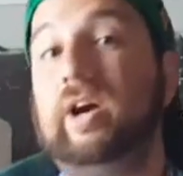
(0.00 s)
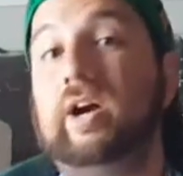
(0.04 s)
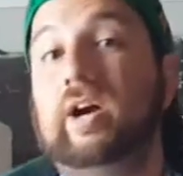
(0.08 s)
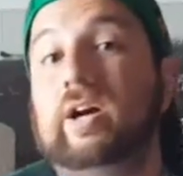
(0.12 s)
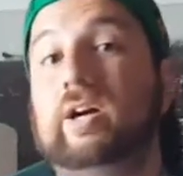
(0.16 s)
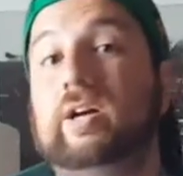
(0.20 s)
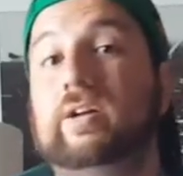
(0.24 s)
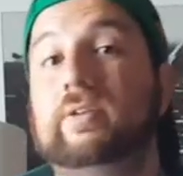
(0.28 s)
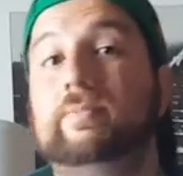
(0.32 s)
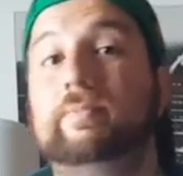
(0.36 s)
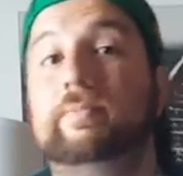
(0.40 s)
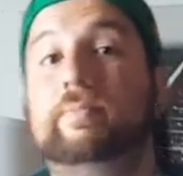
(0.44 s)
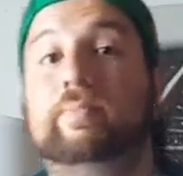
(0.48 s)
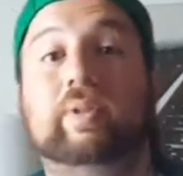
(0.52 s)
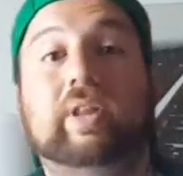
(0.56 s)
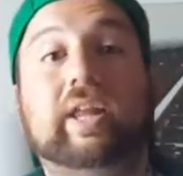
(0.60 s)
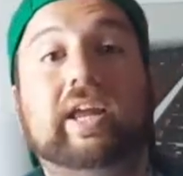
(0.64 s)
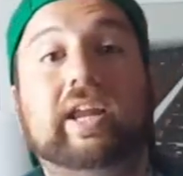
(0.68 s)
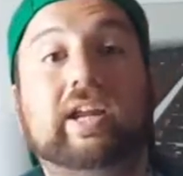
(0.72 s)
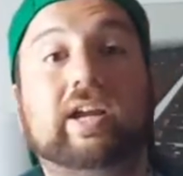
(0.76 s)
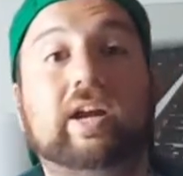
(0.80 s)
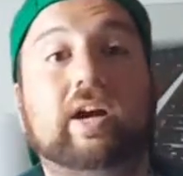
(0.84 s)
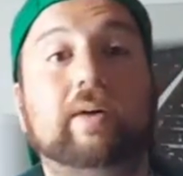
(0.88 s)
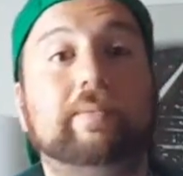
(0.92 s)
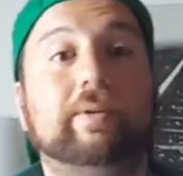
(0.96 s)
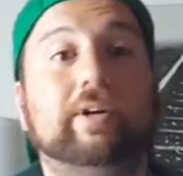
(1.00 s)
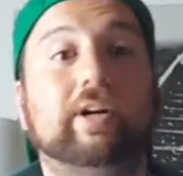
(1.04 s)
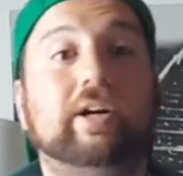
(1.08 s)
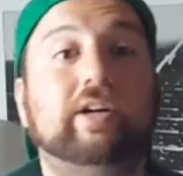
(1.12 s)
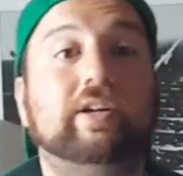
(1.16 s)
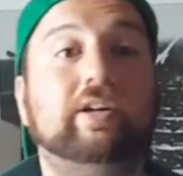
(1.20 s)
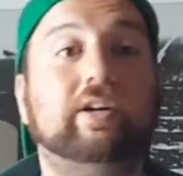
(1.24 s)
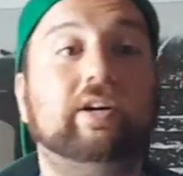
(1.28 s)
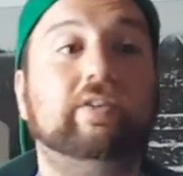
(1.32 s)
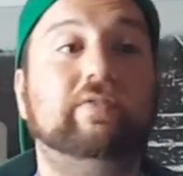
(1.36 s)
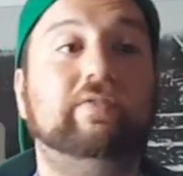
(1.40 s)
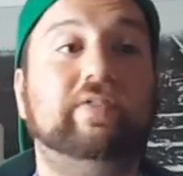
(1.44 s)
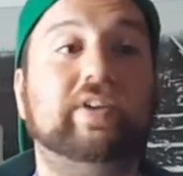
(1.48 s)
Planet
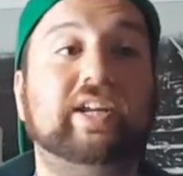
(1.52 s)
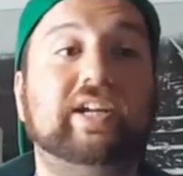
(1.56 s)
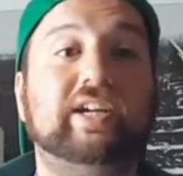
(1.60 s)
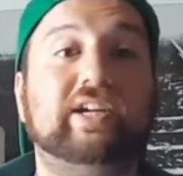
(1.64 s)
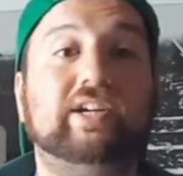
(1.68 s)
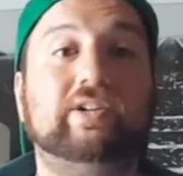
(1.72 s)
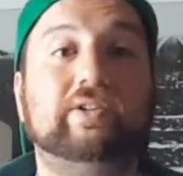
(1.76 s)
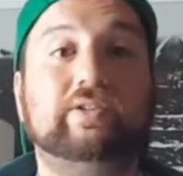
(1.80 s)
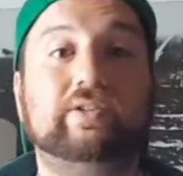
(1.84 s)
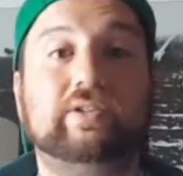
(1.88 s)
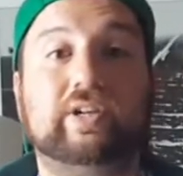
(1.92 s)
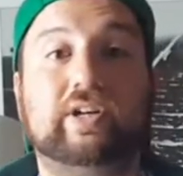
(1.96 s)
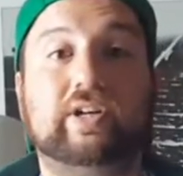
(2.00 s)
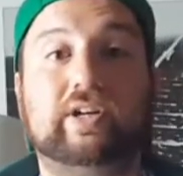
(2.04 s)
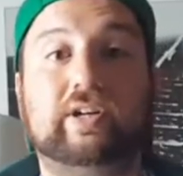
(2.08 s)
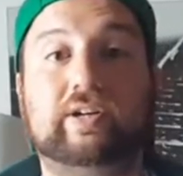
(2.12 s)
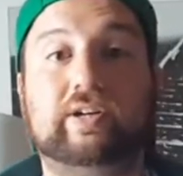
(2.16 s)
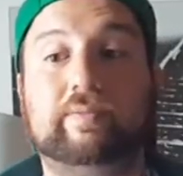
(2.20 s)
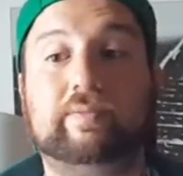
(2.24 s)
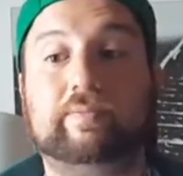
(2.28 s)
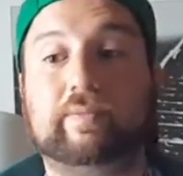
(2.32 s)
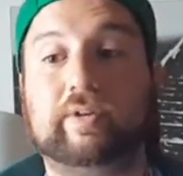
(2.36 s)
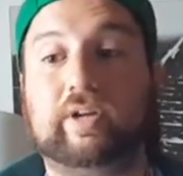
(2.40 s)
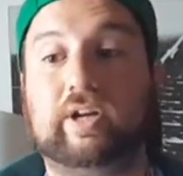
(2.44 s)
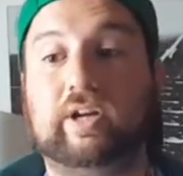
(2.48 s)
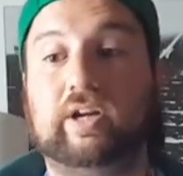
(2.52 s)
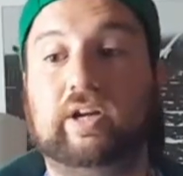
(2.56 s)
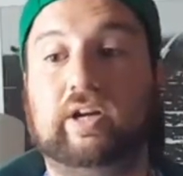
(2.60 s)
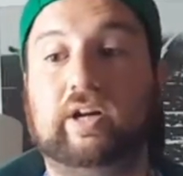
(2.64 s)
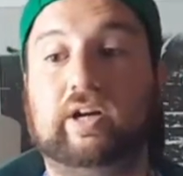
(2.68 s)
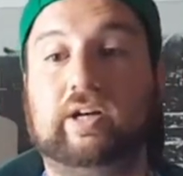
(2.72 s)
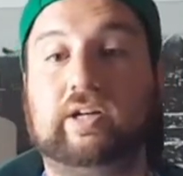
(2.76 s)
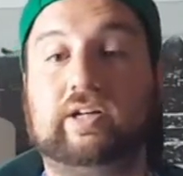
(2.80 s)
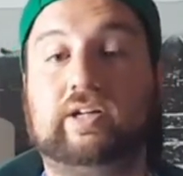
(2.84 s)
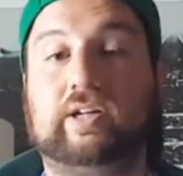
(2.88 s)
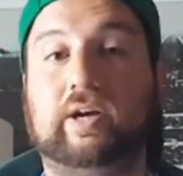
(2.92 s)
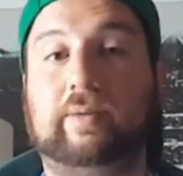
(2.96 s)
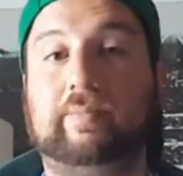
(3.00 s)
Comicon
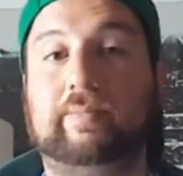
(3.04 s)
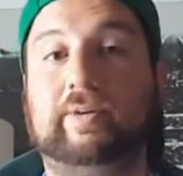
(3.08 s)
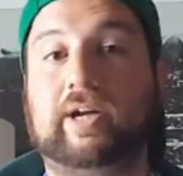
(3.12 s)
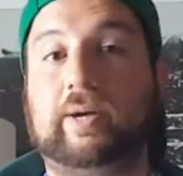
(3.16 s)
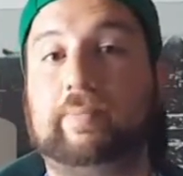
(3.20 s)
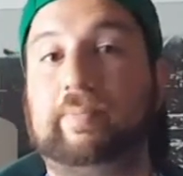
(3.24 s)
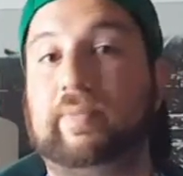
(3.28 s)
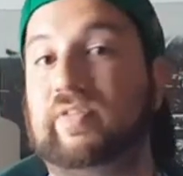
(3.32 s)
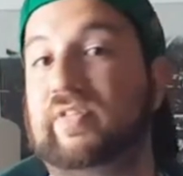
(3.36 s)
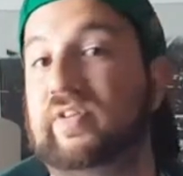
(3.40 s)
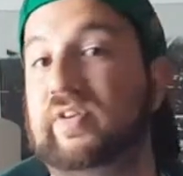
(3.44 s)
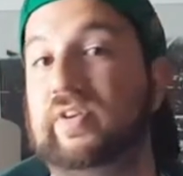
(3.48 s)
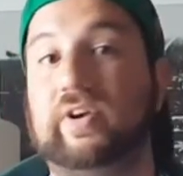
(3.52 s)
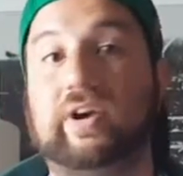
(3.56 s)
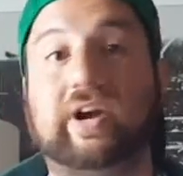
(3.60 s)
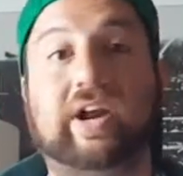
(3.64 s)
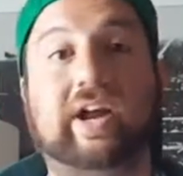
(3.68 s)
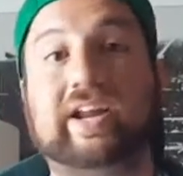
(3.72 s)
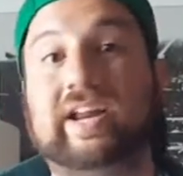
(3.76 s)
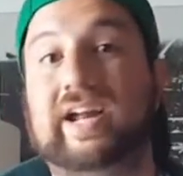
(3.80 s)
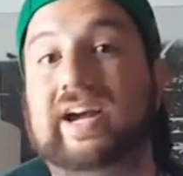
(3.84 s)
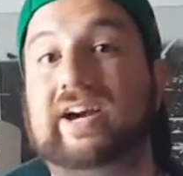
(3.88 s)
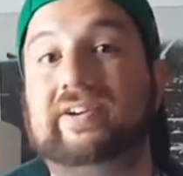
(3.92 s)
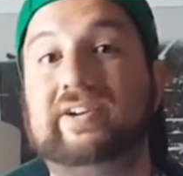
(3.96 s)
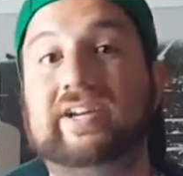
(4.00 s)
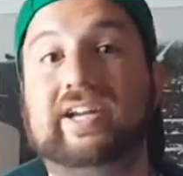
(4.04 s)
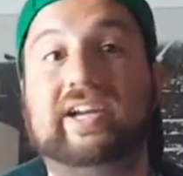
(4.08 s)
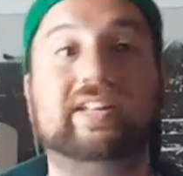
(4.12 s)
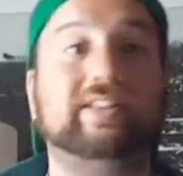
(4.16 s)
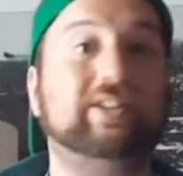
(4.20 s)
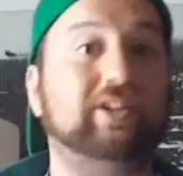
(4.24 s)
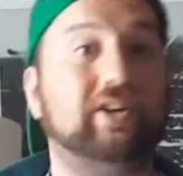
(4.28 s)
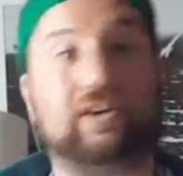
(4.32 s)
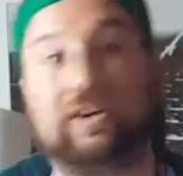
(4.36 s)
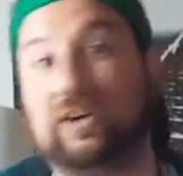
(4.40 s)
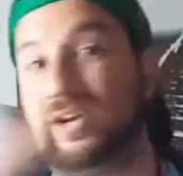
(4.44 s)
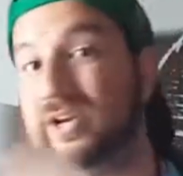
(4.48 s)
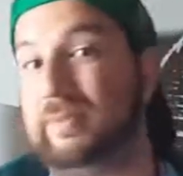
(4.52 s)
videos coming up, if they're not out yet,
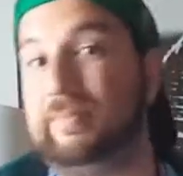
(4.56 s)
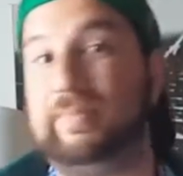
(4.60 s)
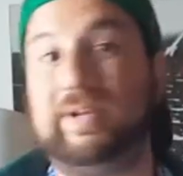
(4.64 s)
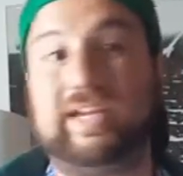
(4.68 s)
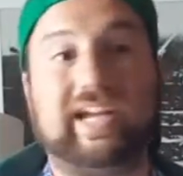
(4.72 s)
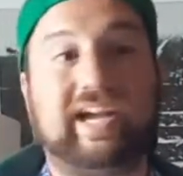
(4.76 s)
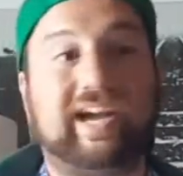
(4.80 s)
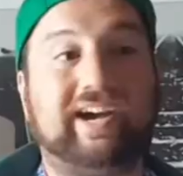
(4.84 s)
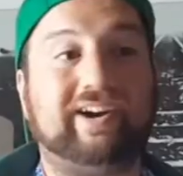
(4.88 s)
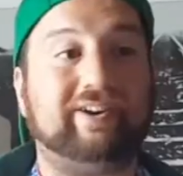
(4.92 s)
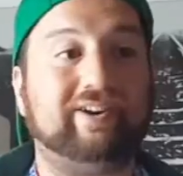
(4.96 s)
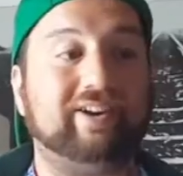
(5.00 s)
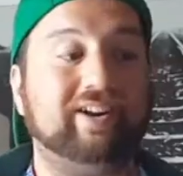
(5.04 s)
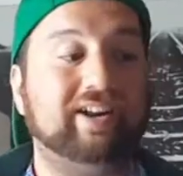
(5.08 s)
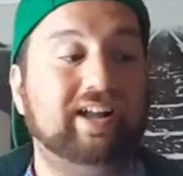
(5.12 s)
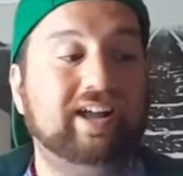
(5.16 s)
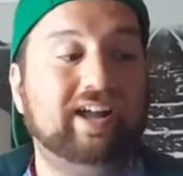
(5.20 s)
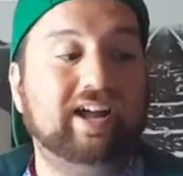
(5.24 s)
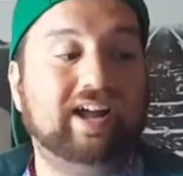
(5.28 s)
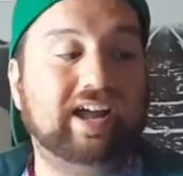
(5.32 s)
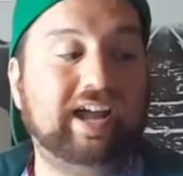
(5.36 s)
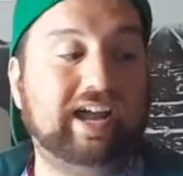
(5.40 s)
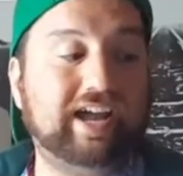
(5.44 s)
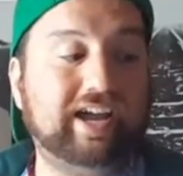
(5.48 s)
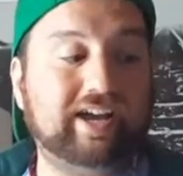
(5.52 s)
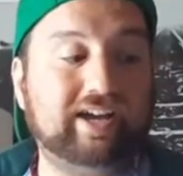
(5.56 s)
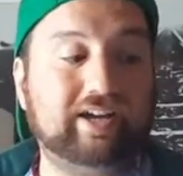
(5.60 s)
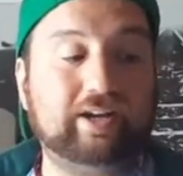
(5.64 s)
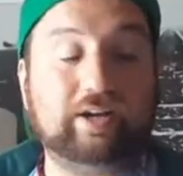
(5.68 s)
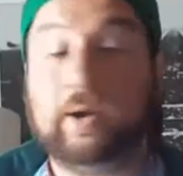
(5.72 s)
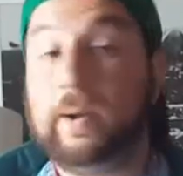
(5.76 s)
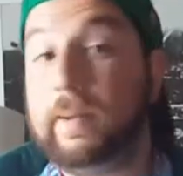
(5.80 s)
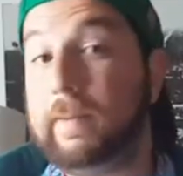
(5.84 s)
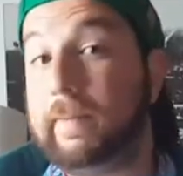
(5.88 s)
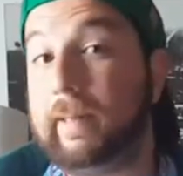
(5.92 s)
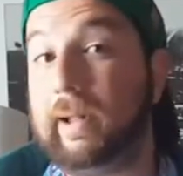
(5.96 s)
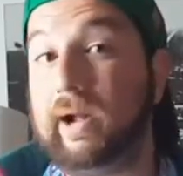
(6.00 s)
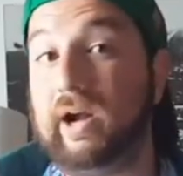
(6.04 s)
they're gonna be out, and
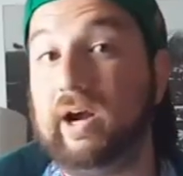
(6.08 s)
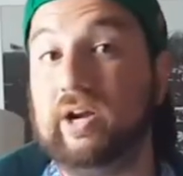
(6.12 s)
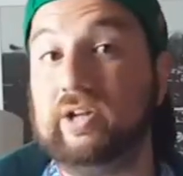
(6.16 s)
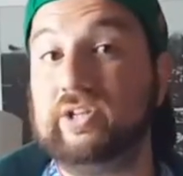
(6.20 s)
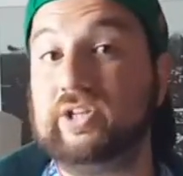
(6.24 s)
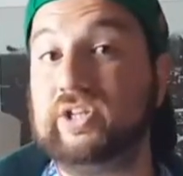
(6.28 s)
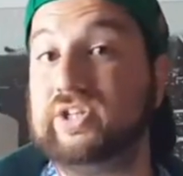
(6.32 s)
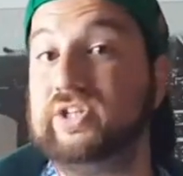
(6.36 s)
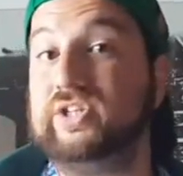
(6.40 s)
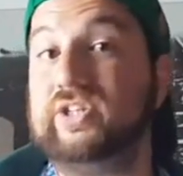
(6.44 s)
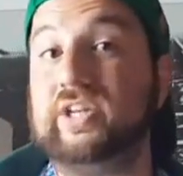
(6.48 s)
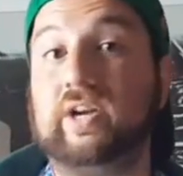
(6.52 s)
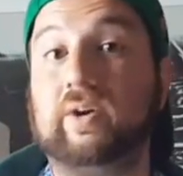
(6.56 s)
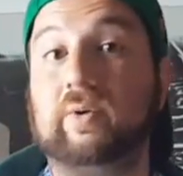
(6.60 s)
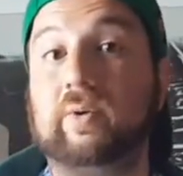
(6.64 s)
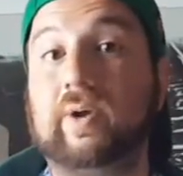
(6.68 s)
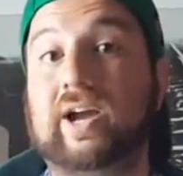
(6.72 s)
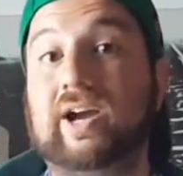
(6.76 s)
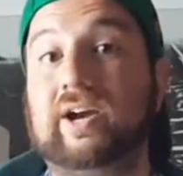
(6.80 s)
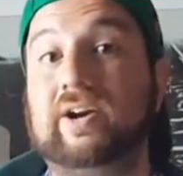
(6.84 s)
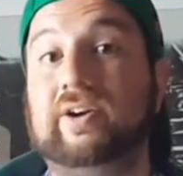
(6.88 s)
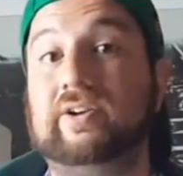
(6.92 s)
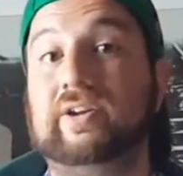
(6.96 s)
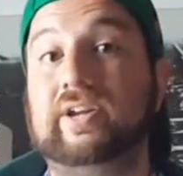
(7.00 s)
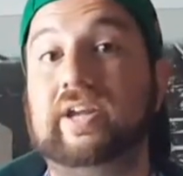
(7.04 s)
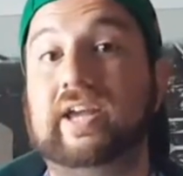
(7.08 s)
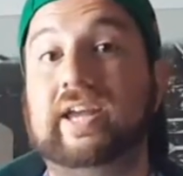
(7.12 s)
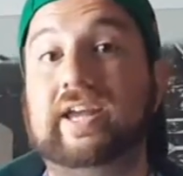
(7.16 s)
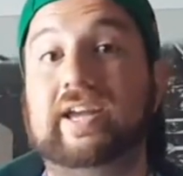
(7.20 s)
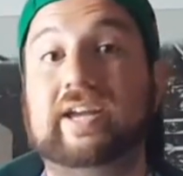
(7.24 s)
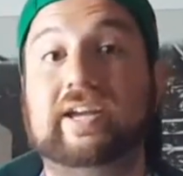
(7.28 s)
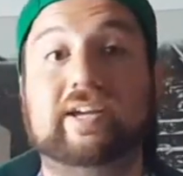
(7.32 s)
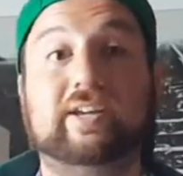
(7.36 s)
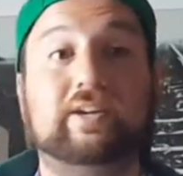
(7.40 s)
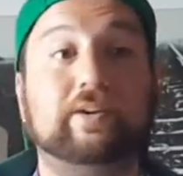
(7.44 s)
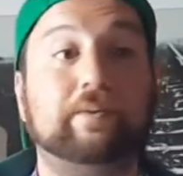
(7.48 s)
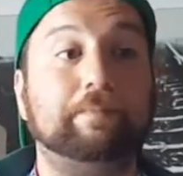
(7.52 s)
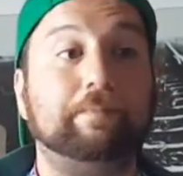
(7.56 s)
just stick around
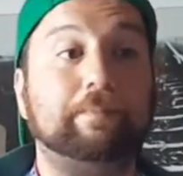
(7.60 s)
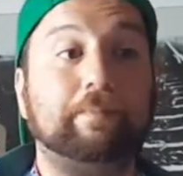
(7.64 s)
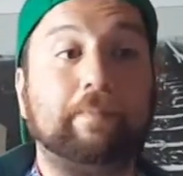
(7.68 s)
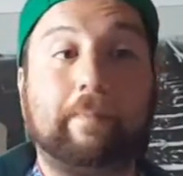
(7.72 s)
and